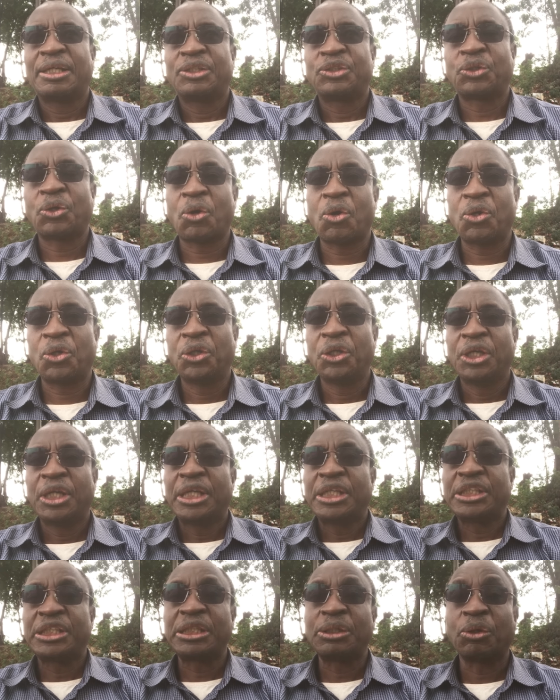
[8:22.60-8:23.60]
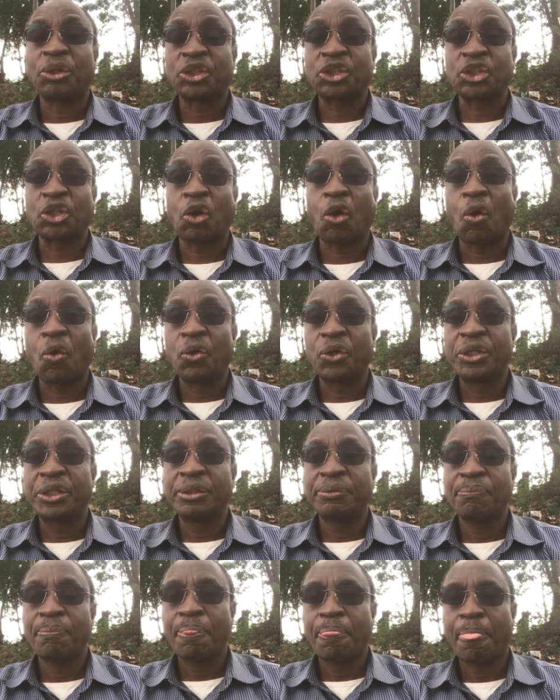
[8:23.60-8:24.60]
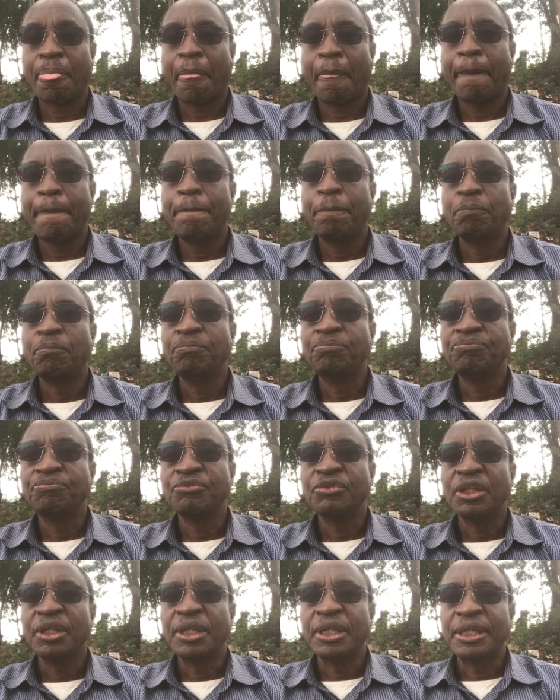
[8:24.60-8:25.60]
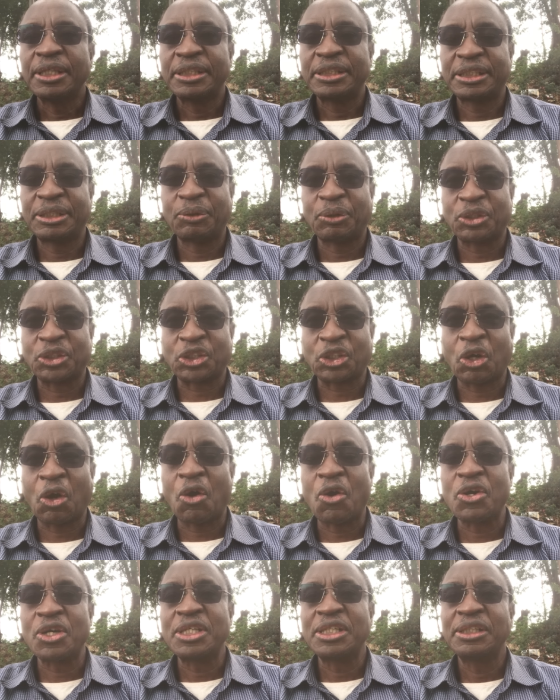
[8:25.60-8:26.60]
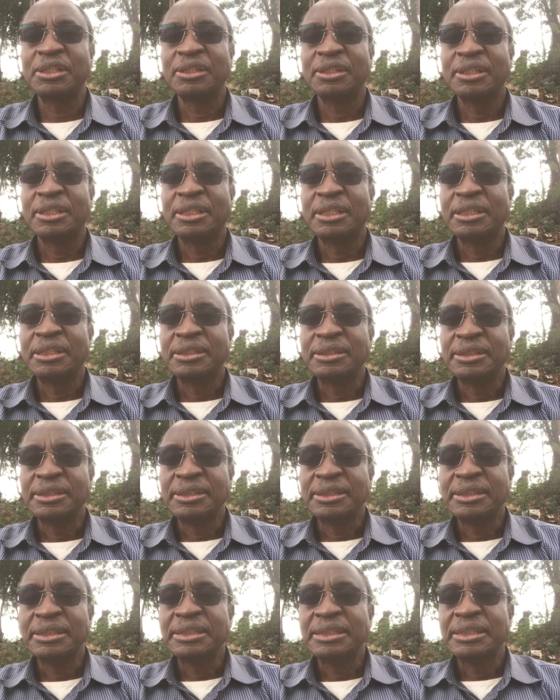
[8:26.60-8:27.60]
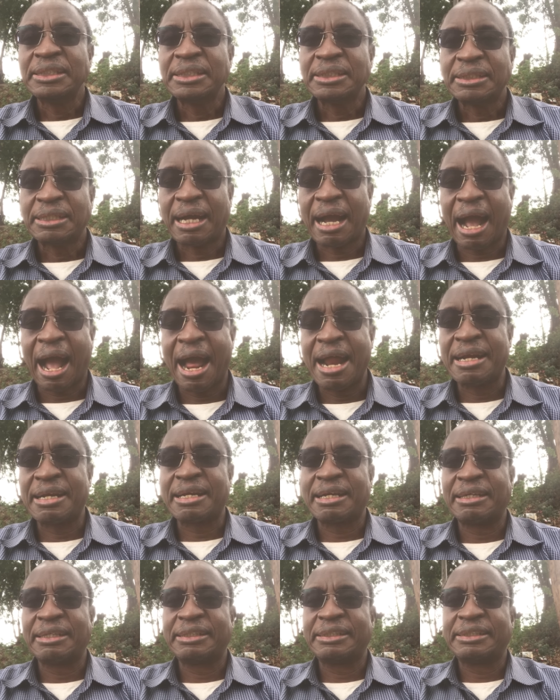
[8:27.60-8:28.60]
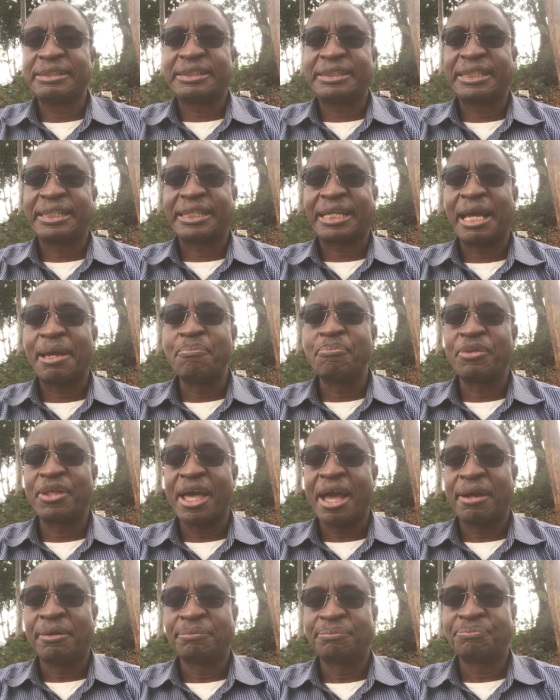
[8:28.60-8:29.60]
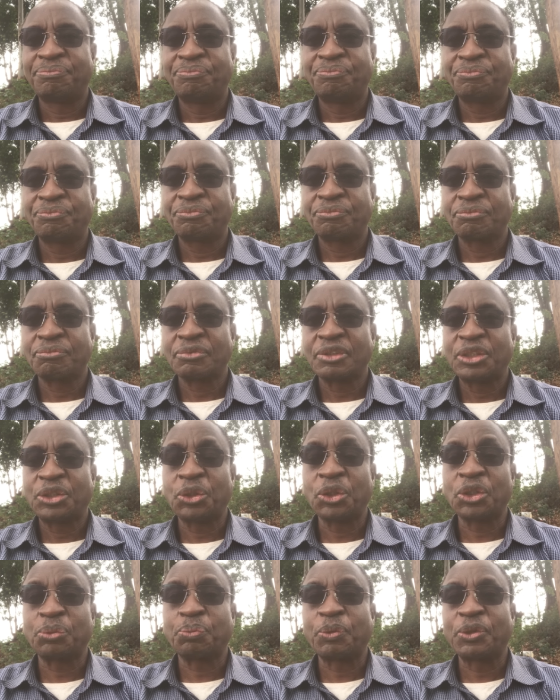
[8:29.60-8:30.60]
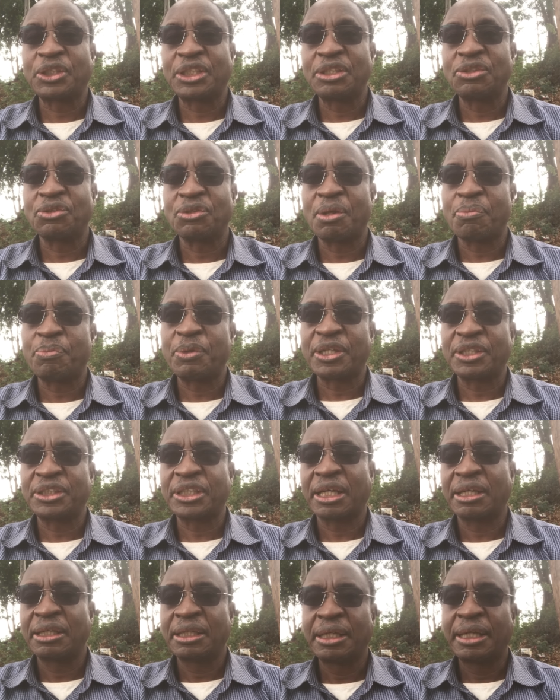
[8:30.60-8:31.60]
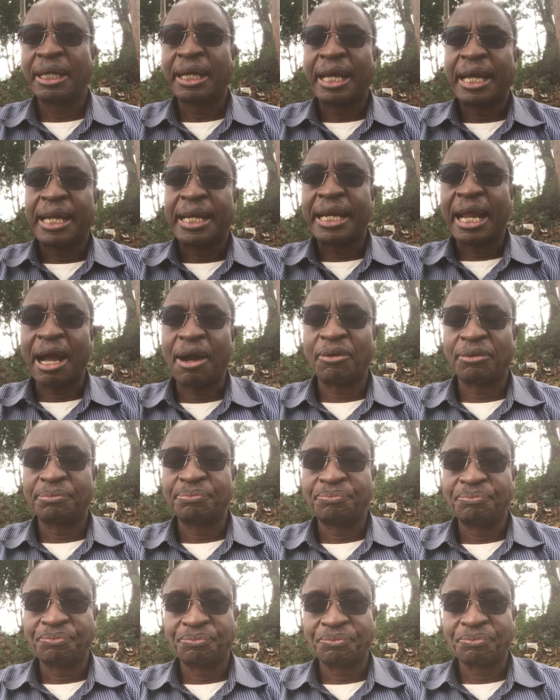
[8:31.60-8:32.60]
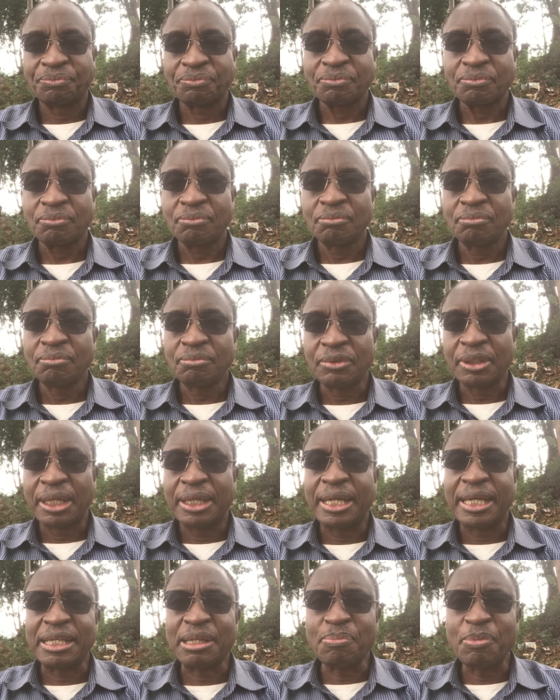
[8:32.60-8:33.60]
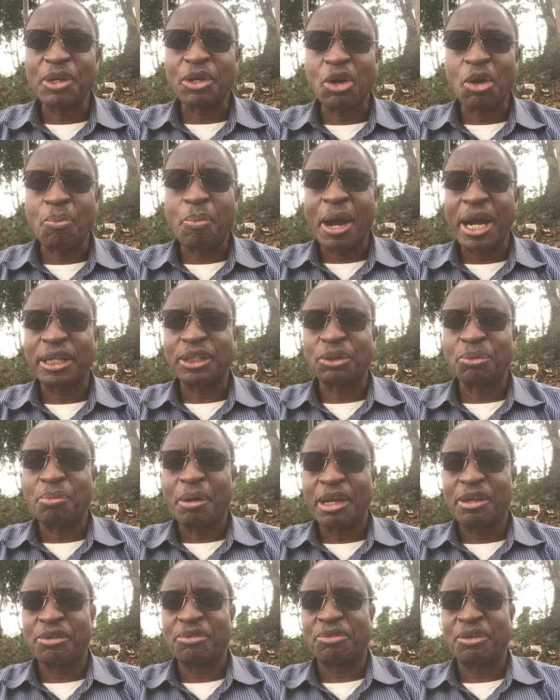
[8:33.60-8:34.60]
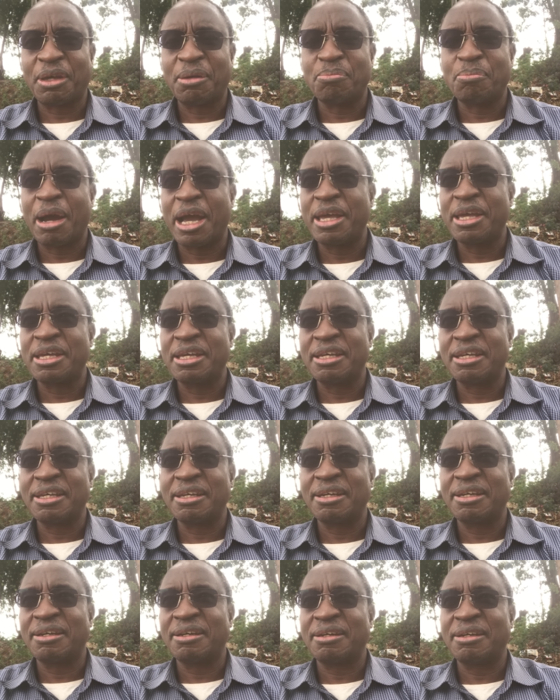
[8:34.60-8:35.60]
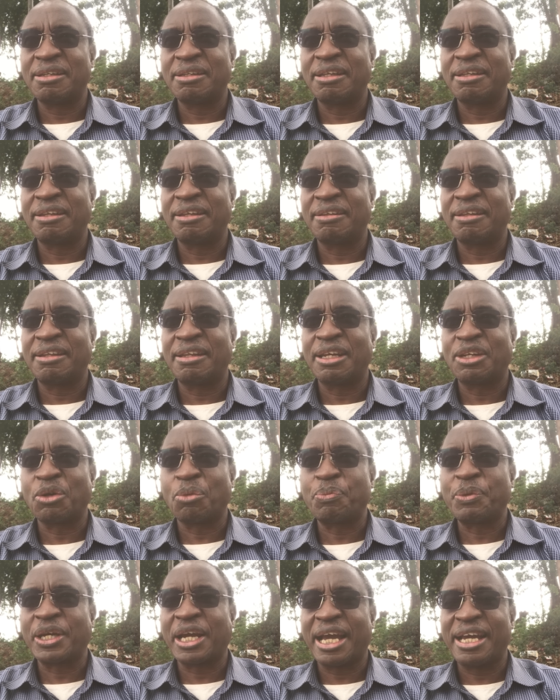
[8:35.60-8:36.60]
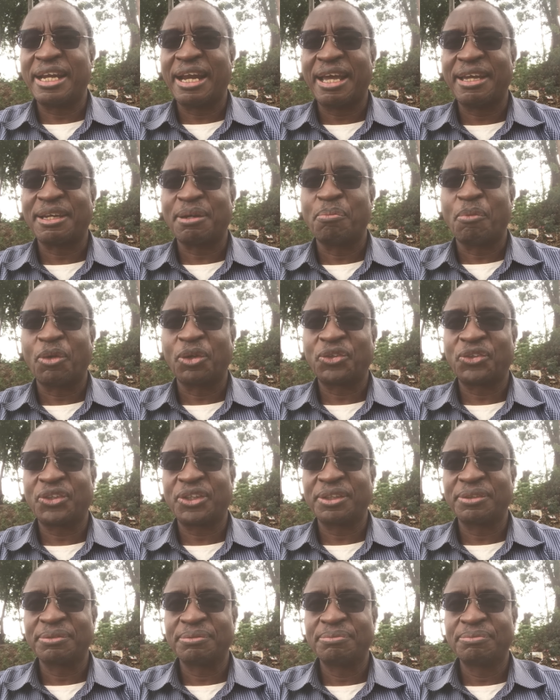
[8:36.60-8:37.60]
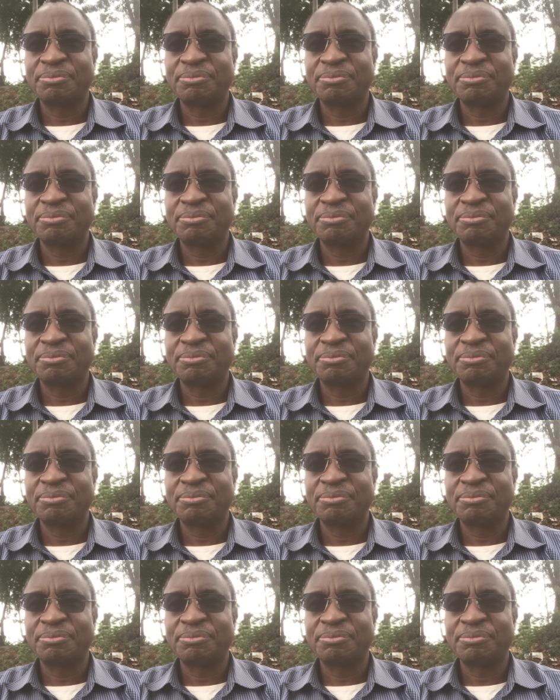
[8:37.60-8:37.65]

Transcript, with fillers: So she was cold. She was cold and she came there. She was put into the picture. Now, let me go back to my, my the, the, the topic I like most.